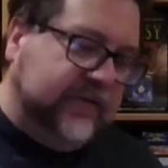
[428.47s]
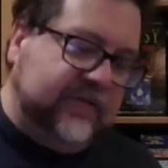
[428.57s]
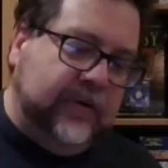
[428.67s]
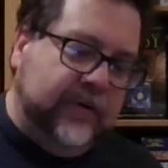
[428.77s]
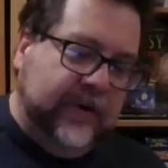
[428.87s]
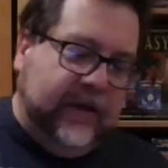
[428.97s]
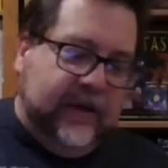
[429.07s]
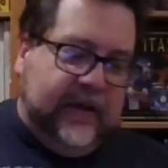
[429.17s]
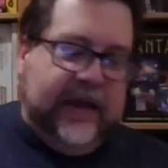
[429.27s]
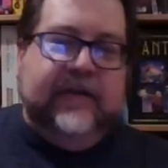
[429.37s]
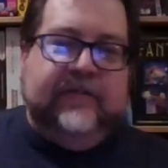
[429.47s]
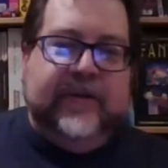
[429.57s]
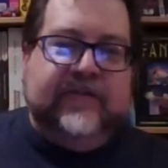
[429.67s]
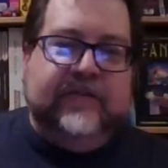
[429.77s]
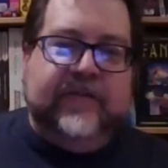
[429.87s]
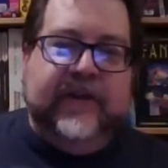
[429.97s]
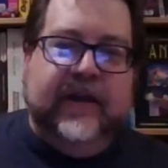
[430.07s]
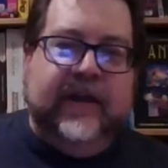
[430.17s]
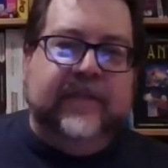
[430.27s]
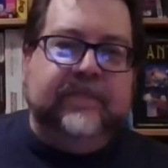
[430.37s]
So I have myself
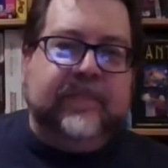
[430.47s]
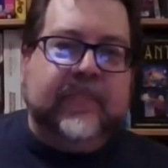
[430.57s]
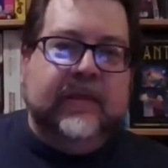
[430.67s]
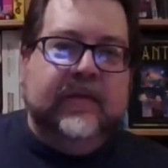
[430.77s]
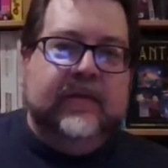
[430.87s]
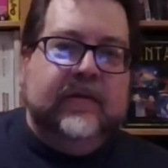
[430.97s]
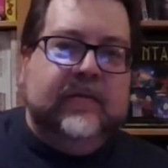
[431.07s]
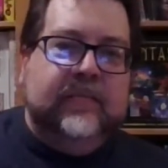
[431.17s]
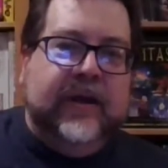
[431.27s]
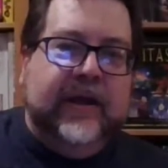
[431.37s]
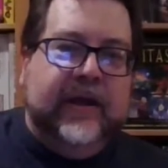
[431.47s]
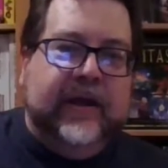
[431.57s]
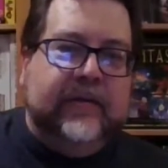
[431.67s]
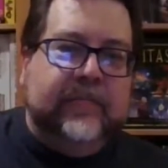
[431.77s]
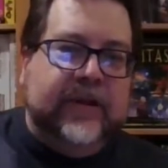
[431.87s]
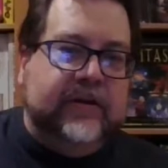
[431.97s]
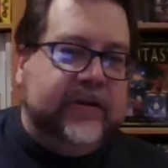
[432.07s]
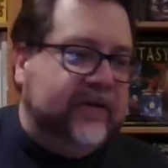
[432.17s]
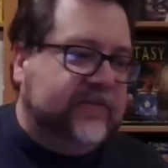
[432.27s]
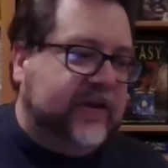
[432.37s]
my little
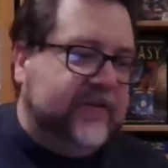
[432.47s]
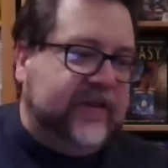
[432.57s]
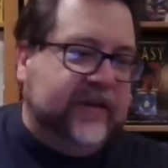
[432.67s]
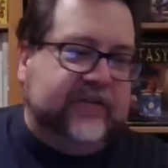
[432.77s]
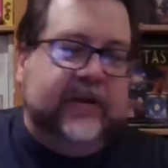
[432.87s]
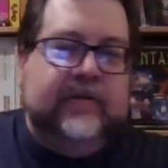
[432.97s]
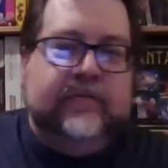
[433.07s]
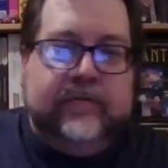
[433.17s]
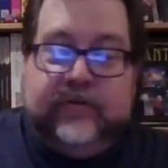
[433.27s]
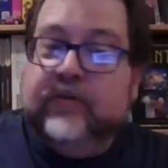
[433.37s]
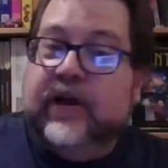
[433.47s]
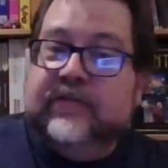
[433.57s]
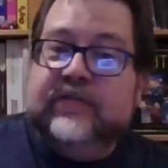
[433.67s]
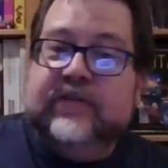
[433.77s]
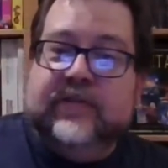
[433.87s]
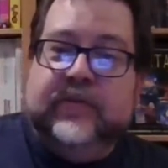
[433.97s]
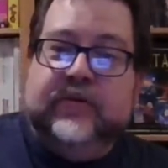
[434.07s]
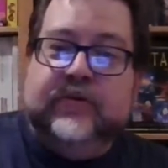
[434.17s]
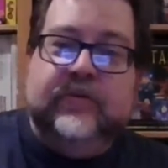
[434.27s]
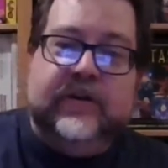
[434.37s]
Guinness glass, actually two glasses because I'm
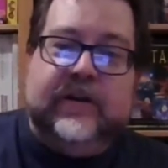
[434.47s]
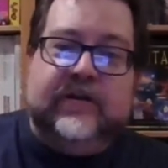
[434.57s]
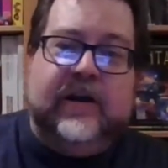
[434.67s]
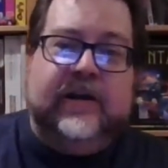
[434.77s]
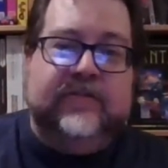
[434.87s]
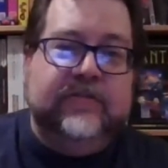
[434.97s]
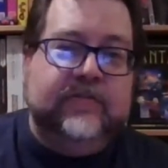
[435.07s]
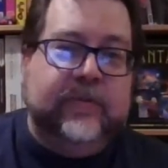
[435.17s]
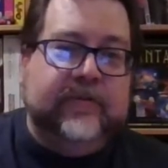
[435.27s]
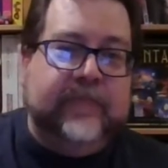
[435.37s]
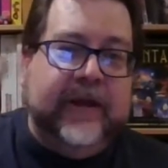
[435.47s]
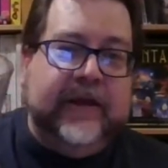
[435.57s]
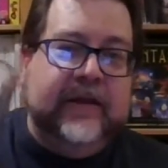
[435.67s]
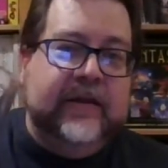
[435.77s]
doing two concoctions. One of my